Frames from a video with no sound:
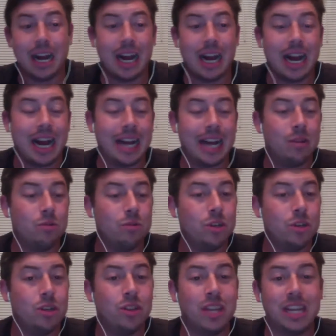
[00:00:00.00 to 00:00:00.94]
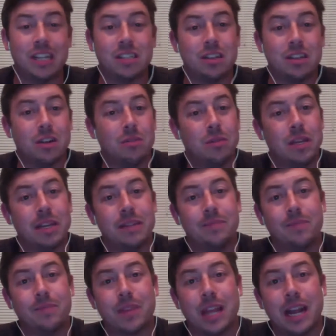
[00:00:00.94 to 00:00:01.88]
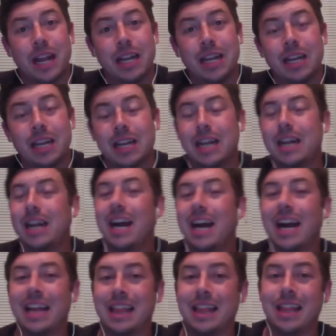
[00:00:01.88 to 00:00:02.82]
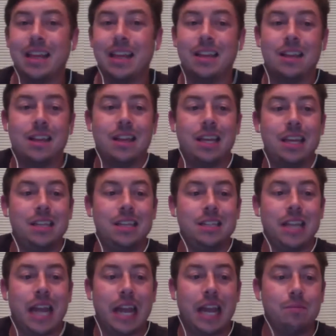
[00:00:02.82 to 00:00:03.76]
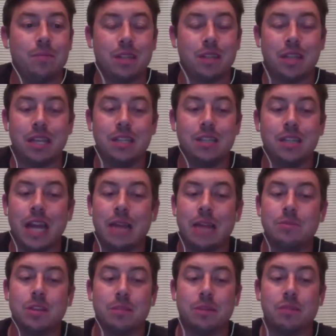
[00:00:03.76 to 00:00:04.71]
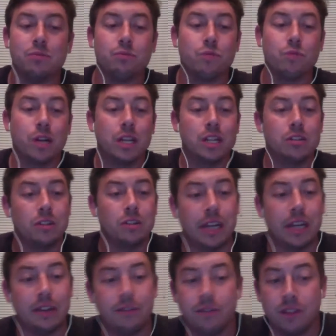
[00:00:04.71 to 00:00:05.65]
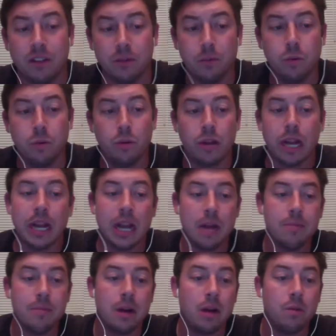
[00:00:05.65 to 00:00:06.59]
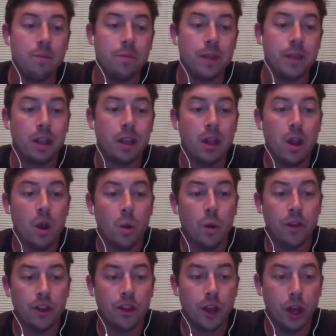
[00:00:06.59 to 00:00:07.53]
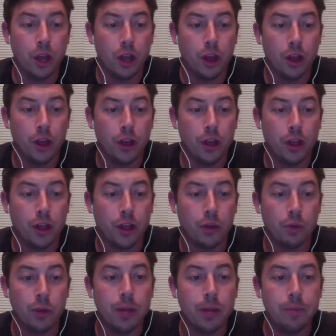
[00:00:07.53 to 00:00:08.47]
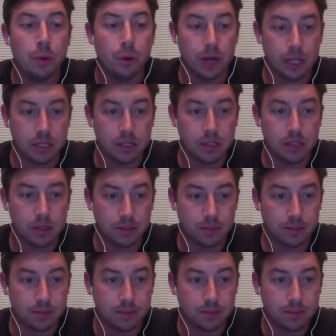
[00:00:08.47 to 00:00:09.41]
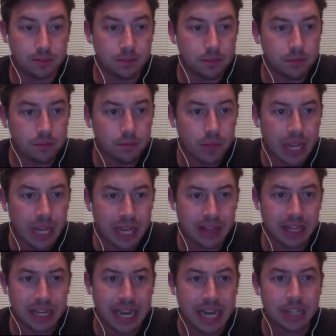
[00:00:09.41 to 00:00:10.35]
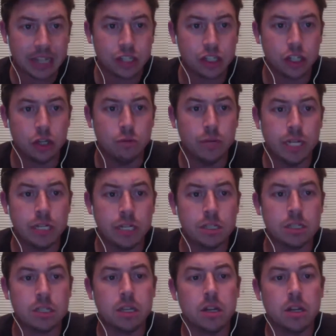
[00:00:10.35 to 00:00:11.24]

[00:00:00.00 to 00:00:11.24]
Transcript: I don't think so, man. I think these games are going to be really tricky. If Liverpool can come out with 3 points in the next 2 weeks,